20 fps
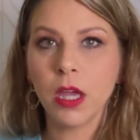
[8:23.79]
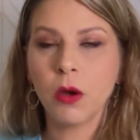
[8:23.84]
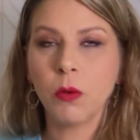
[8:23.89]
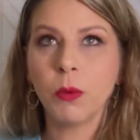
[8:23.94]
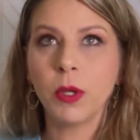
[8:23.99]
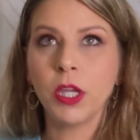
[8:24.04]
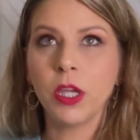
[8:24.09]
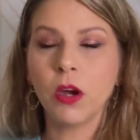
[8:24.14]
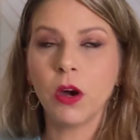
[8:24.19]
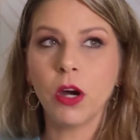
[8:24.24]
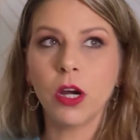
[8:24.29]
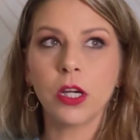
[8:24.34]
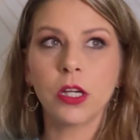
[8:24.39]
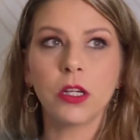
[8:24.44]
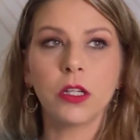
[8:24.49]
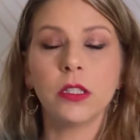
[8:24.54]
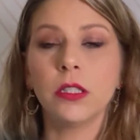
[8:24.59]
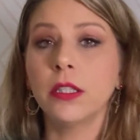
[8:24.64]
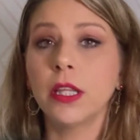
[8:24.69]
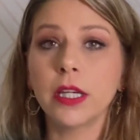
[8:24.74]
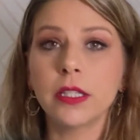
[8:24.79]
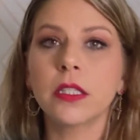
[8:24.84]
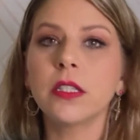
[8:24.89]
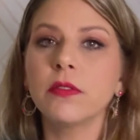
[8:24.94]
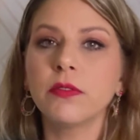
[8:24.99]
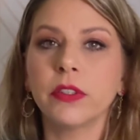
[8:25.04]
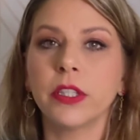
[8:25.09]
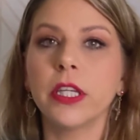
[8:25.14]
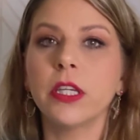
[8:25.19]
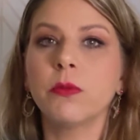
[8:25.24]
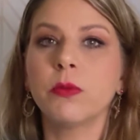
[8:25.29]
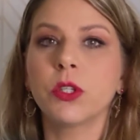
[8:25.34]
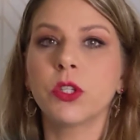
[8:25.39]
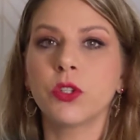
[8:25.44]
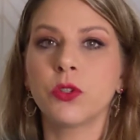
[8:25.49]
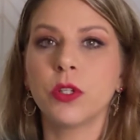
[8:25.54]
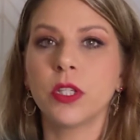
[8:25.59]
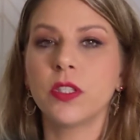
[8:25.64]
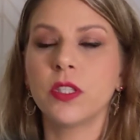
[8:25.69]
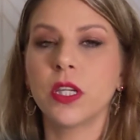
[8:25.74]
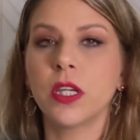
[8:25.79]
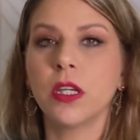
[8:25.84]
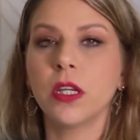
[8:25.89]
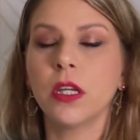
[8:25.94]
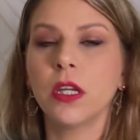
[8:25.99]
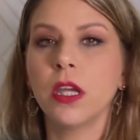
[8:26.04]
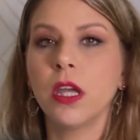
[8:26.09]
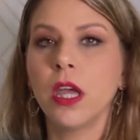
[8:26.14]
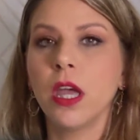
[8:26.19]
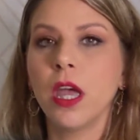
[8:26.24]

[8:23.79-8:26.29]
We are collectively restricted.